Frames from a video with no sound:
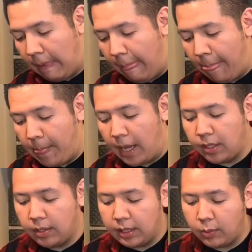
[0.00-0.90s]
Now you
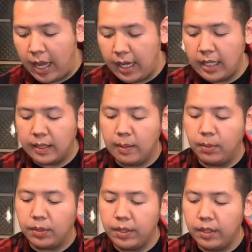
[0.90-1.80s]
don't need to add any simple
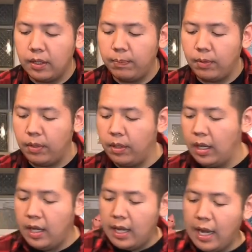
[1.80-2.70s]
syrup or
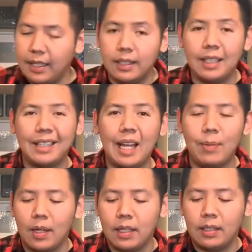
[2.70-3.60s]
anything like that
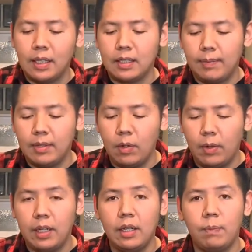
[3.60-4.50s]
because I think it's gonna be
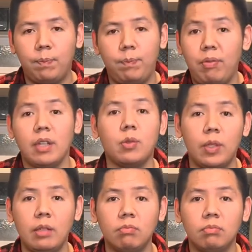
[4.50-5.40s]
already pretty
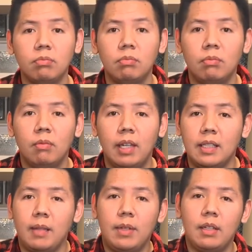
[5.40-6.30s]
sweet. It's
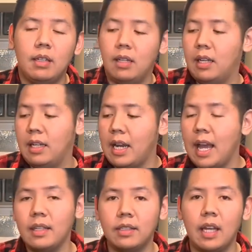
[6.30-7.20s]
gonna be a
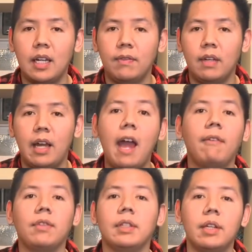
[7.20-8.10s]
nice kind of
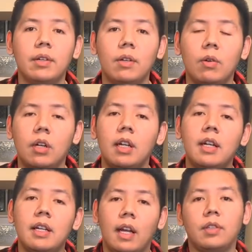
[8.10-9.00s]
after dinner or
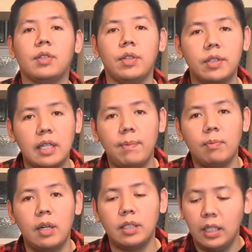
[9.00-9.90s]
a dessert type of
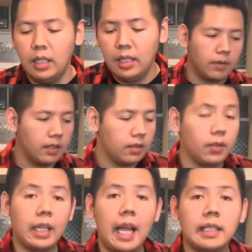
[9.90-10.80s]
martini. So
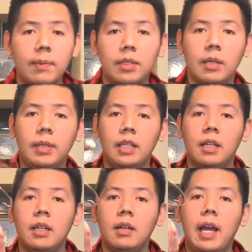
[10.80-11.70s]
the last step is gonna be
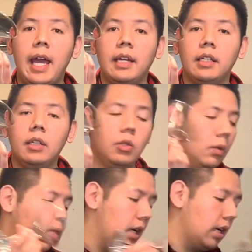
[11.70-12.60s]
adding a
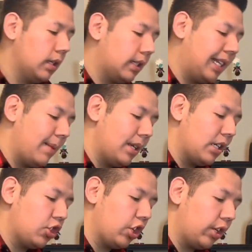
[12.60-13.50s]
little cinnamon
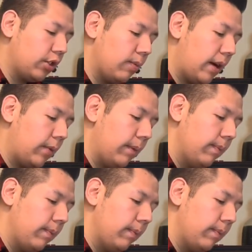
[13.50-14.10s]
and sugar to my rim.